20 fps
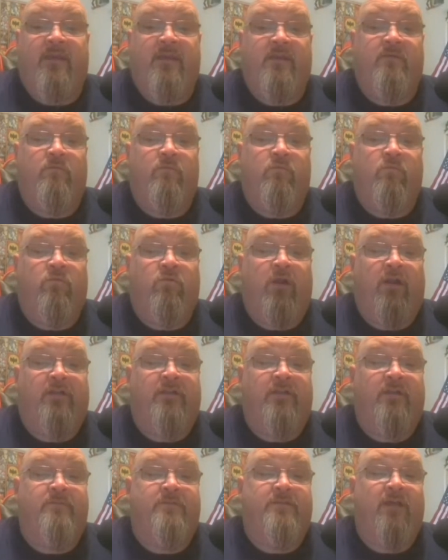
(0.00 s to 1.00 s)
he
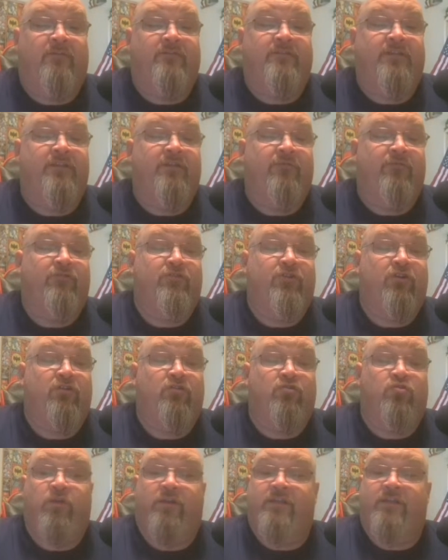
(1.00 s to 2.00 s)
corrected himself, said they're
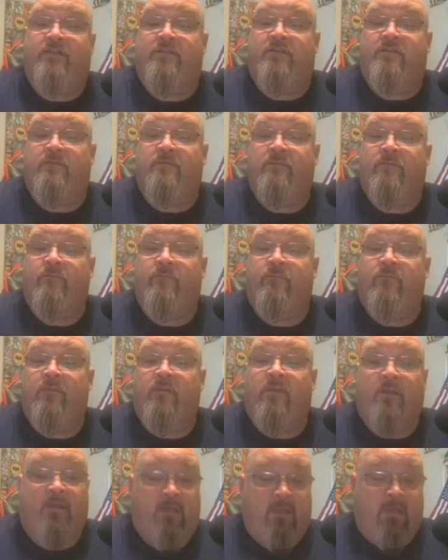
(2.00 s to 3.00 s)
fraternal twins.
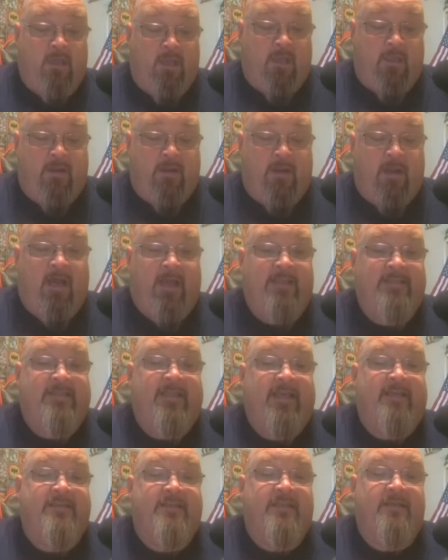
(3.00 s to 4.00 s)
And then Heinz
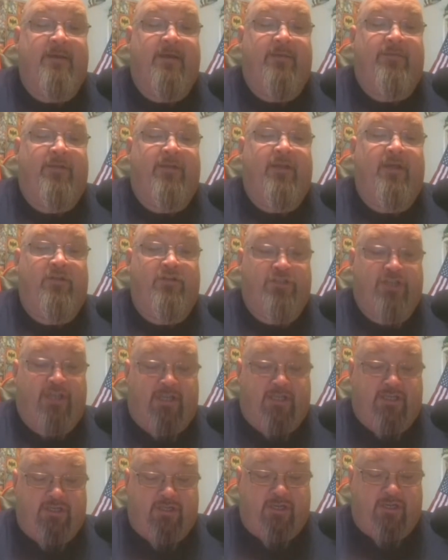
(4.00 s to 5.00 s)
asking about the color
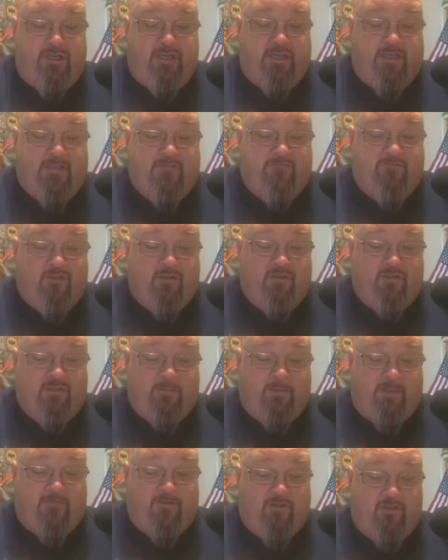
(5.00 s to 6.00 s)
changing. And yes, for those
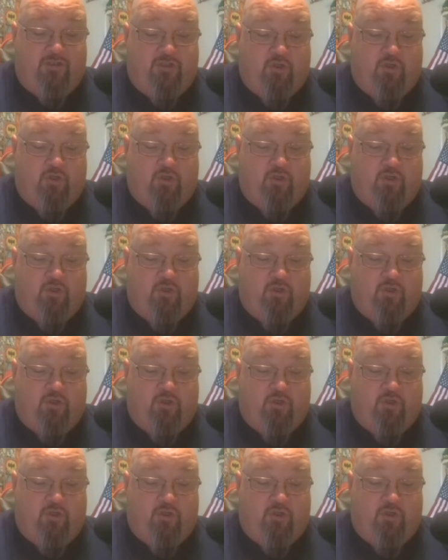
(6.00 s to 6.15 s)
that may have just